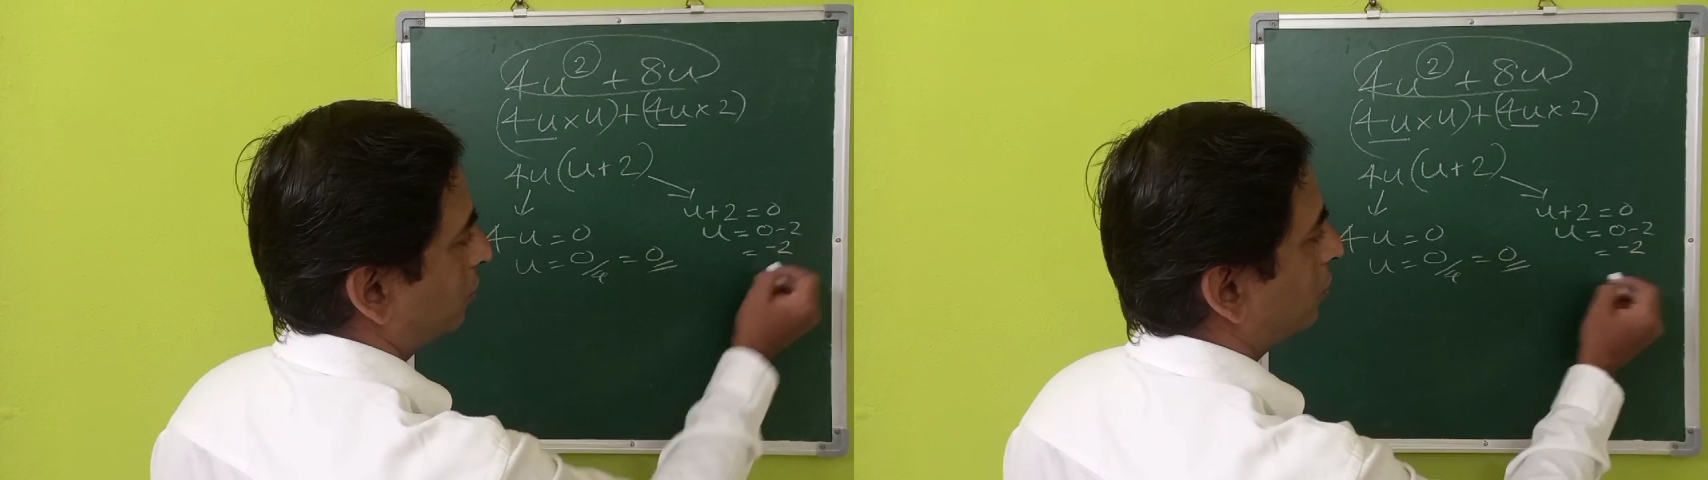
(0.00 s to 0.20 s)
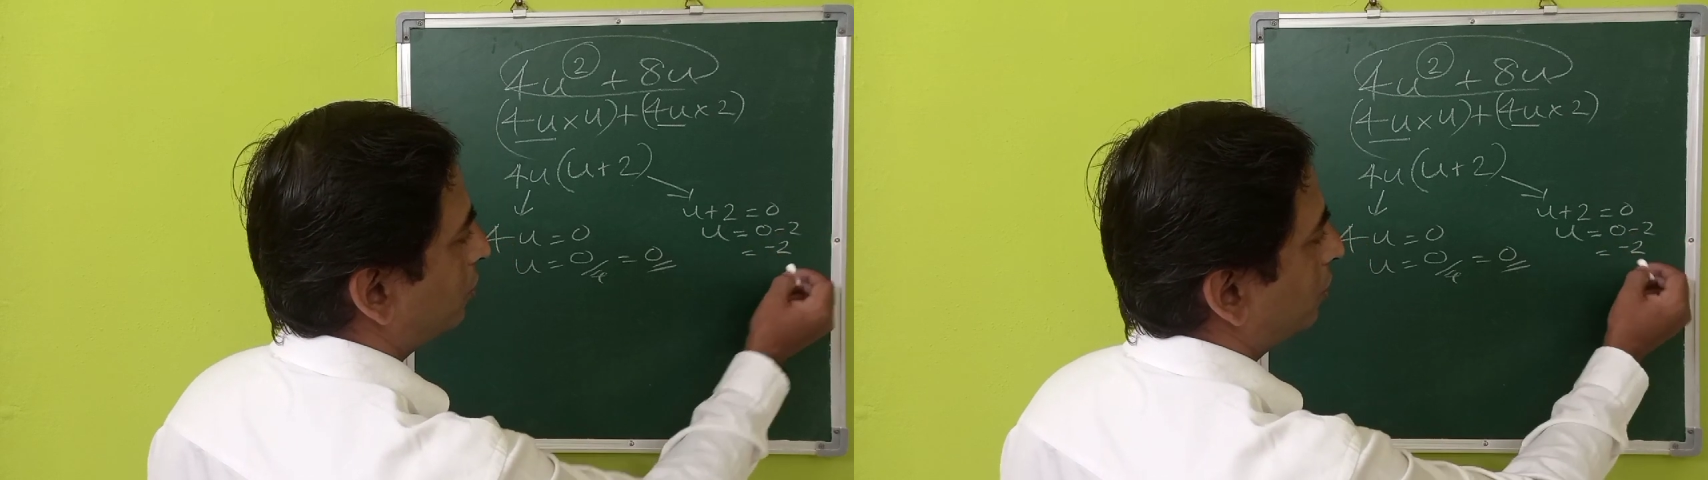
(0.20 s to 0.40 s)

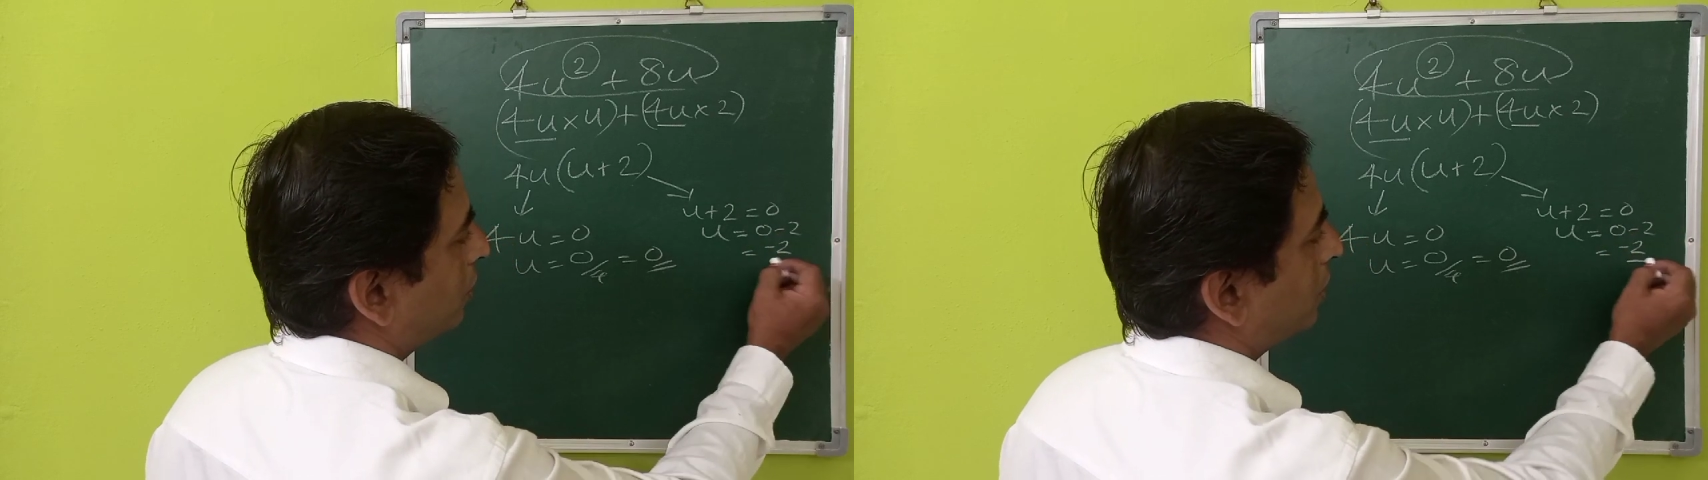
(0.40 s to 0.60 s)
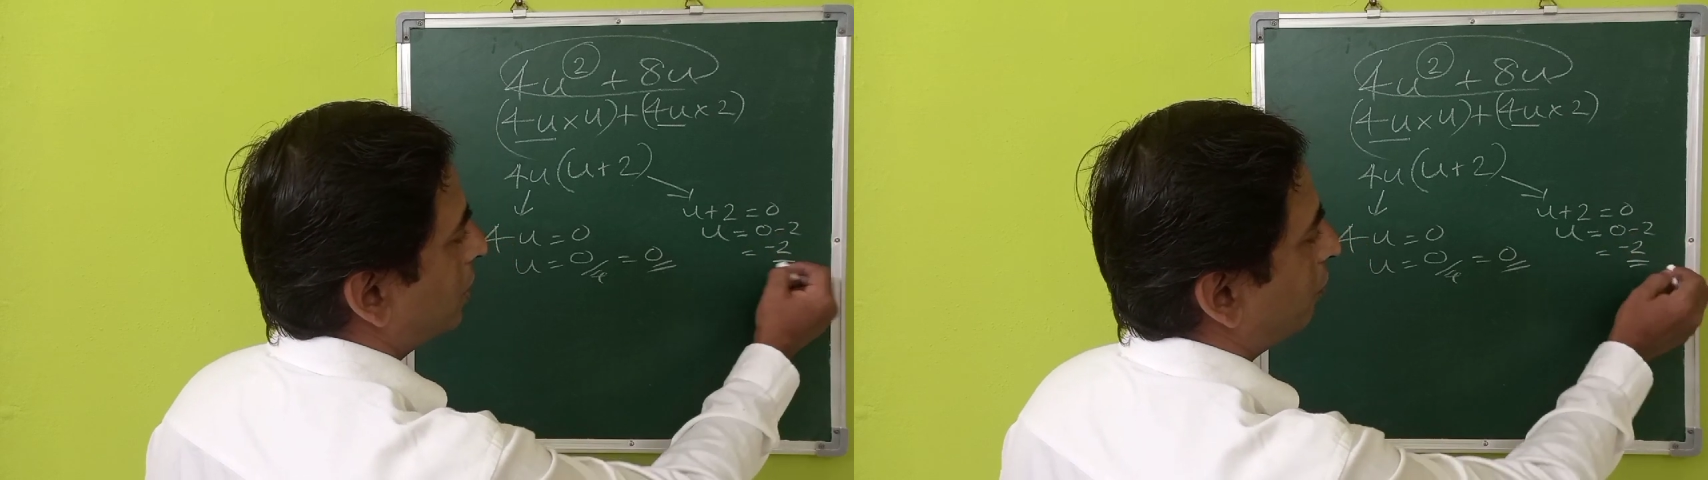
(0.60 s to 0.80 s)

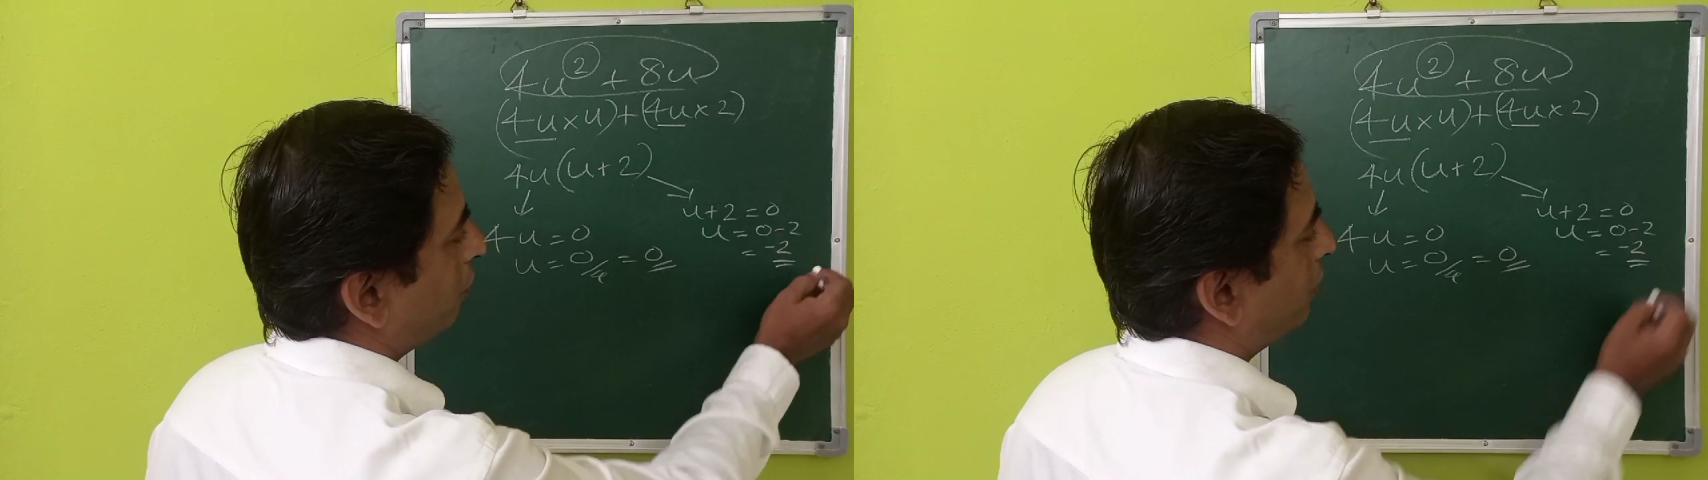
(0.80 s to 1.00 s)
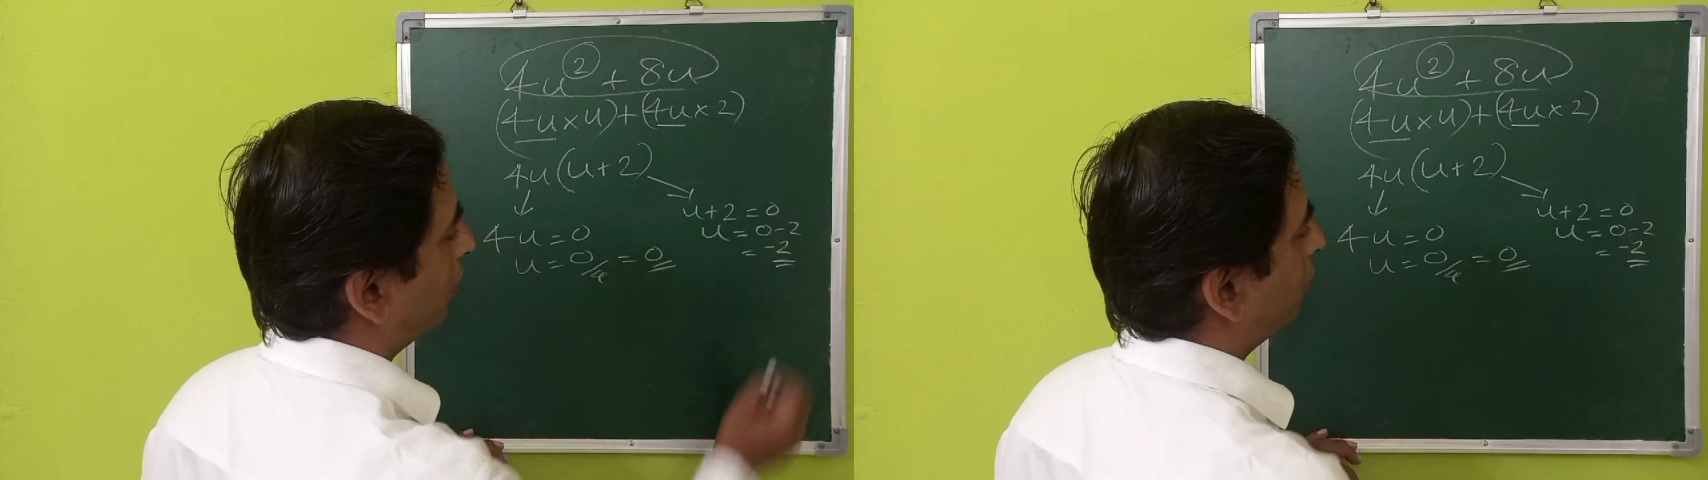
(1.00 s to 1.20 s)
So
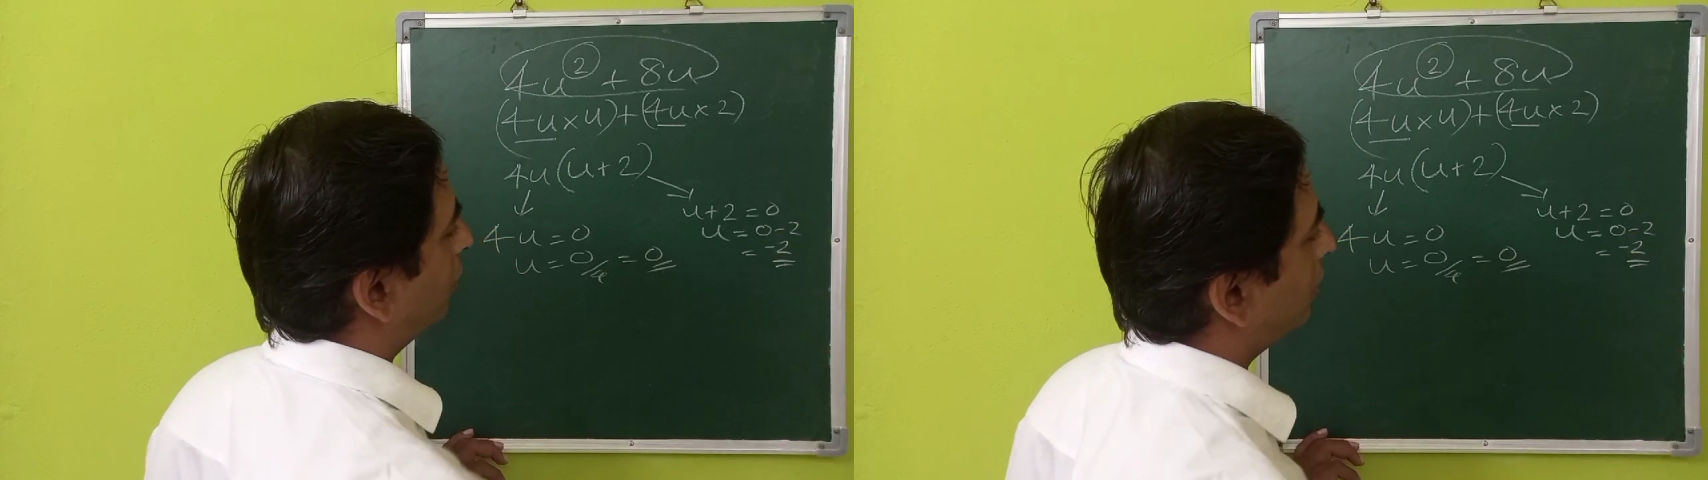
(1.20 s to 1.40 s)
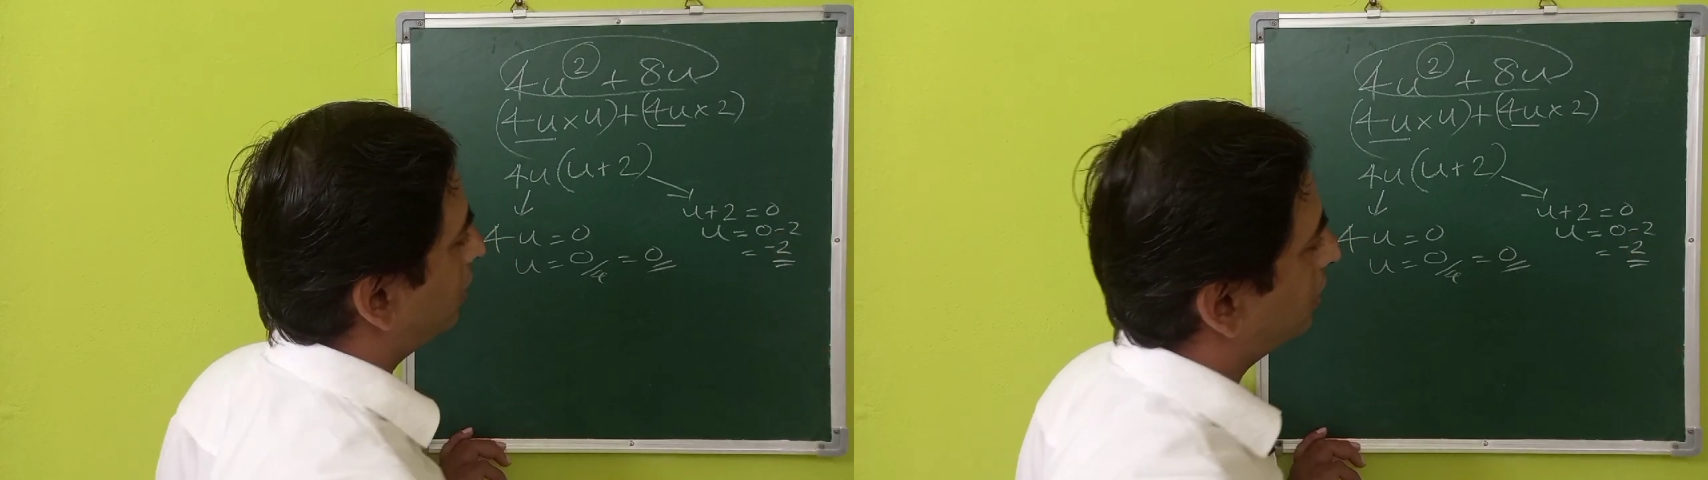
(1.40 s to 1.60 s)
we have
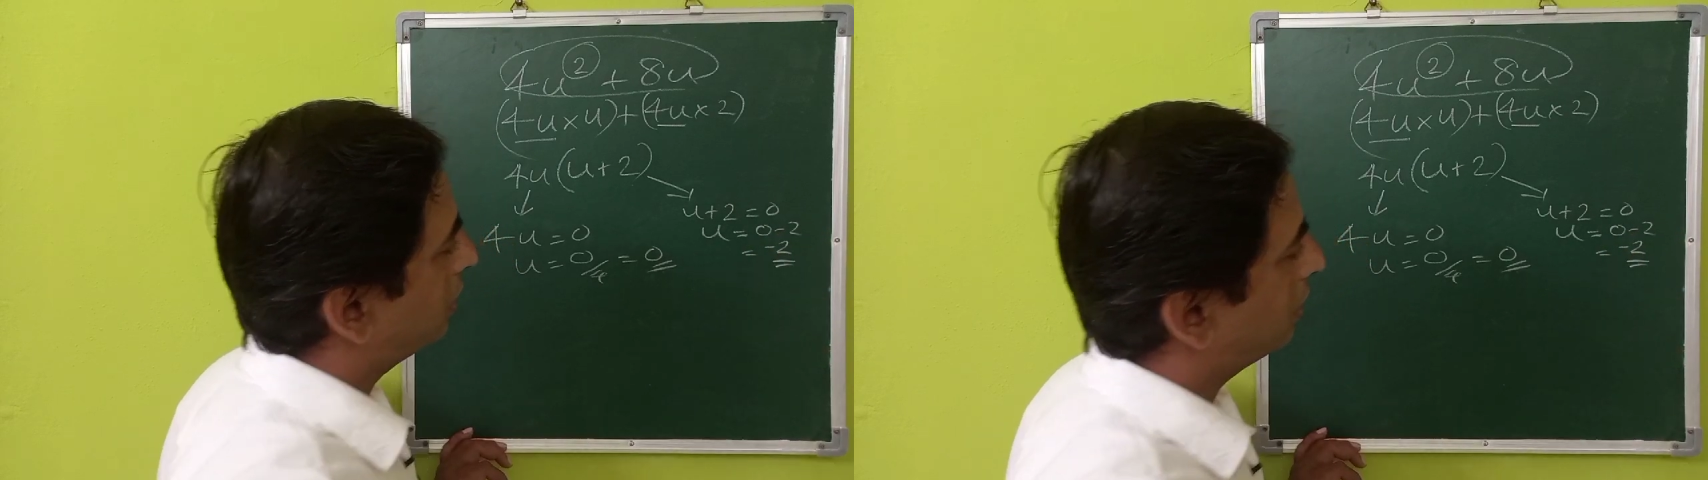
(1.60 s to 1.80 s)
got